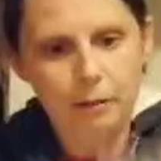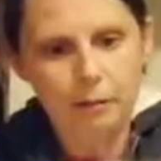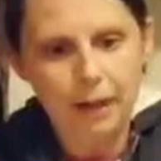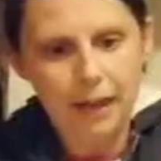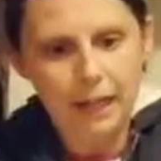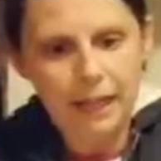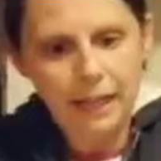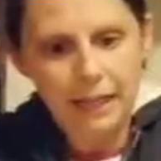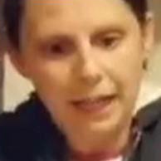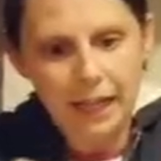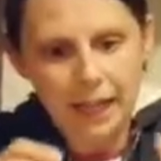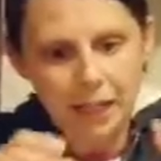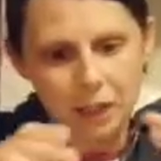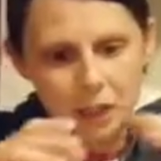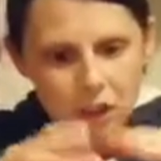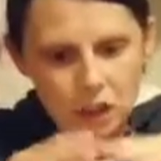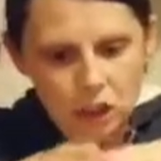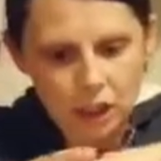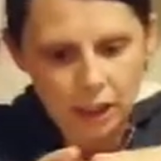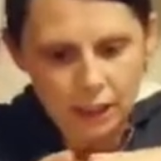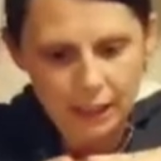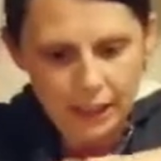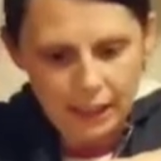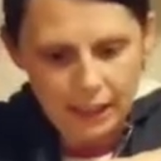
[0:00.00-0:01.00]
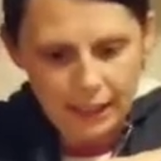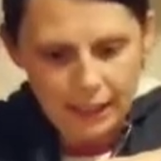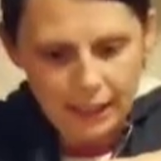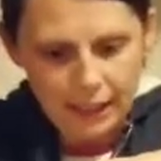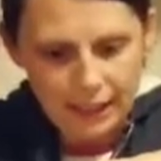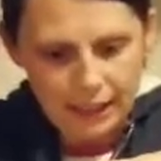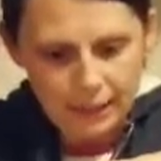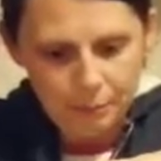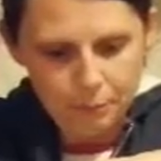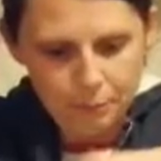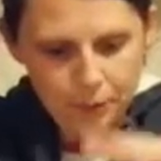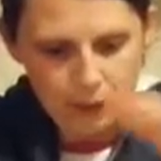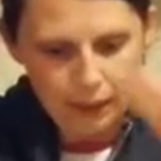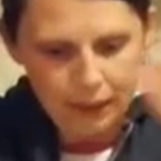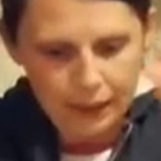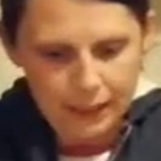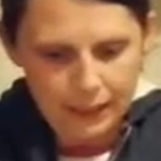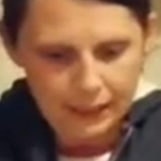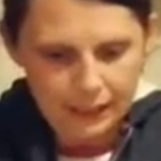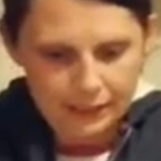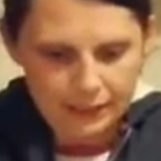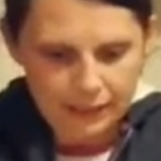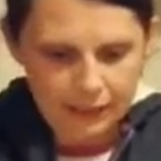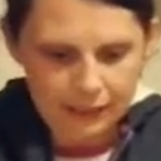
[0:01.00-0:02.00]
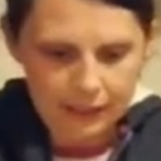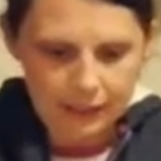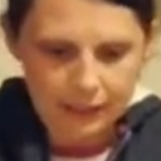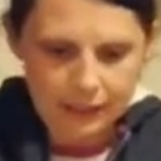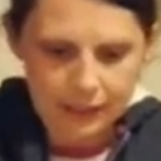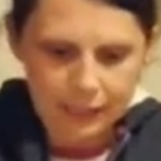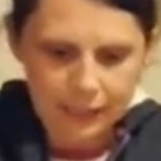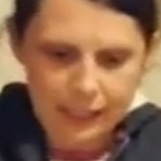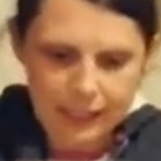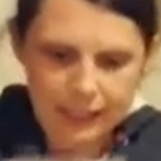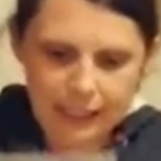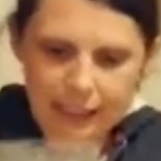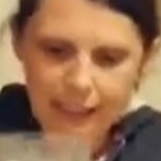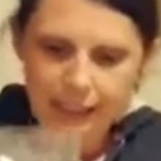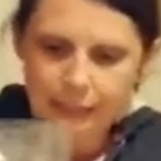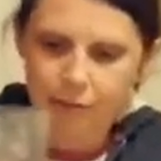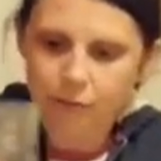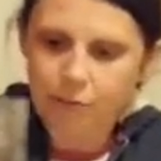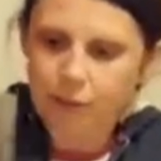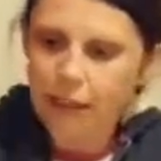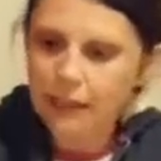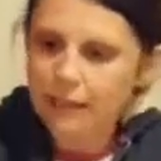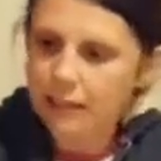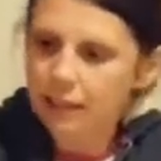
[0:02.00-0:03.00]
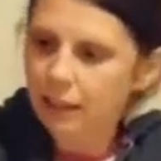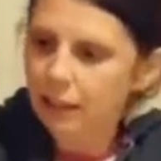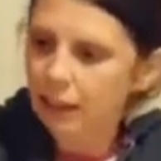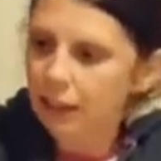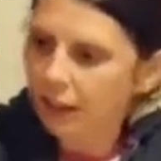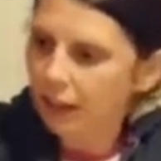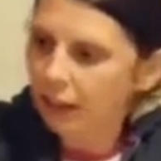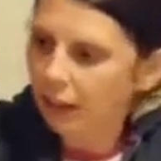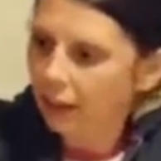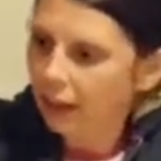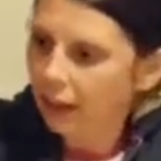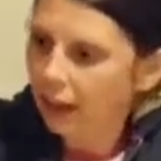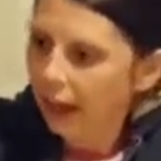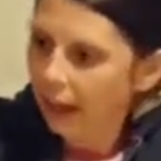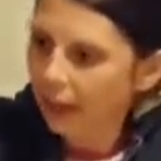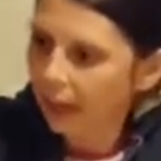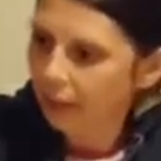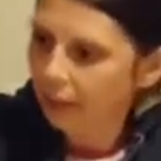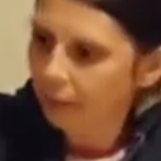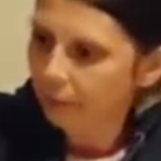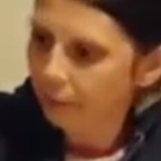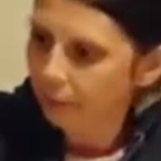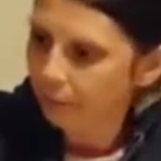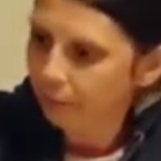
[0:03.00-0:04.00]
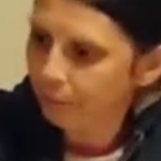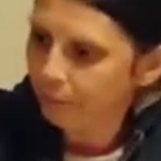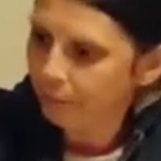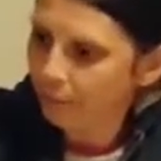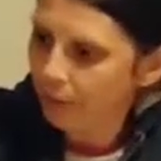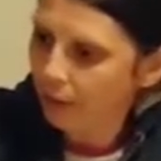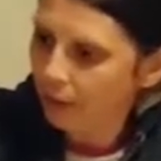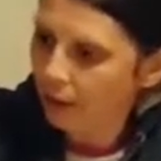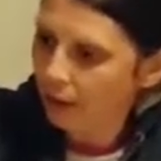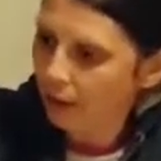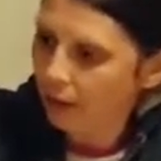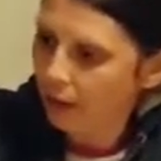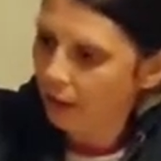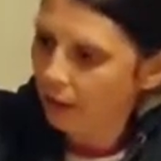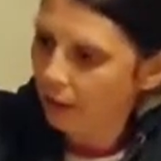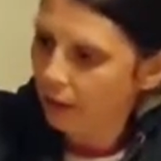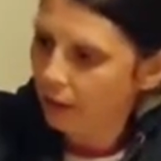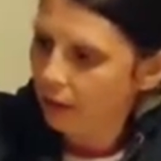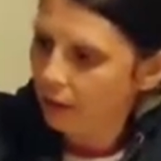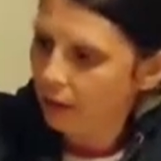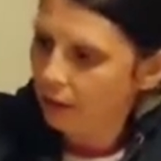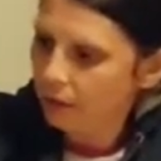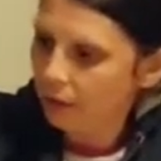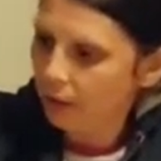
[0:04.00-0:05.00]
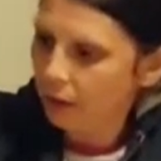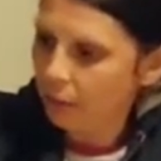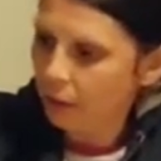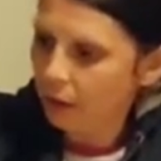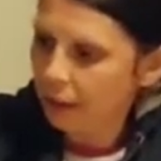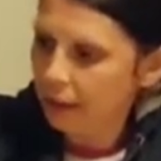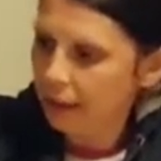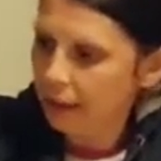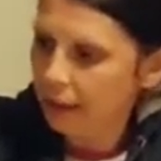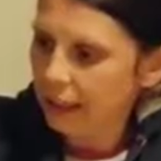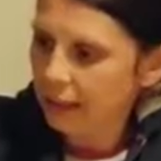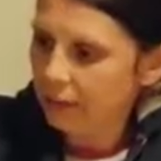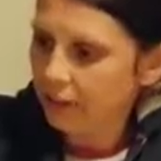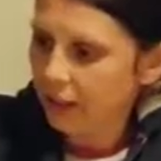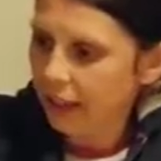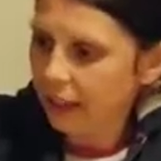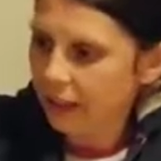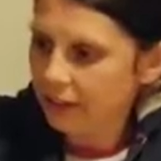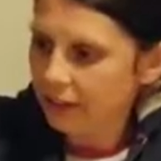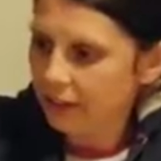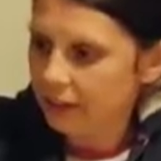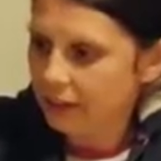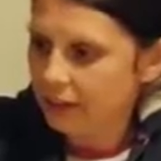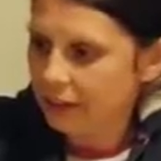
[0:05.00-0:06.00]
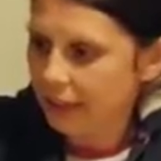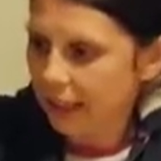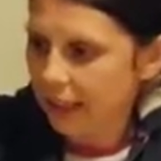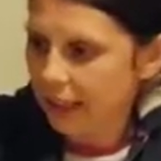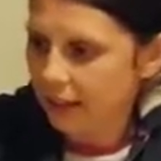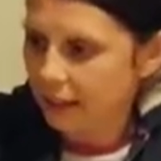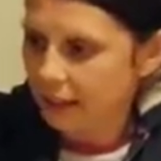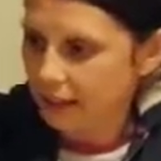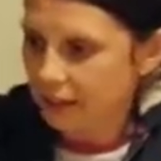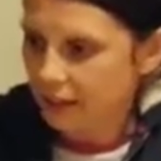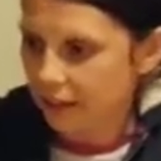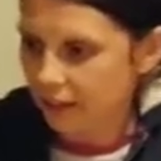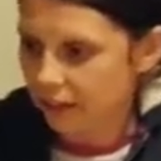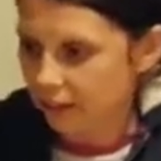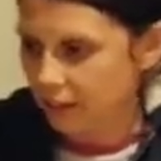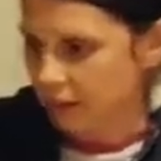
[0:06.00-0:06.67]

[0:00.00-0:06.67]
rain gauge is nearly ready. Okay, so I'm going to leave that to set.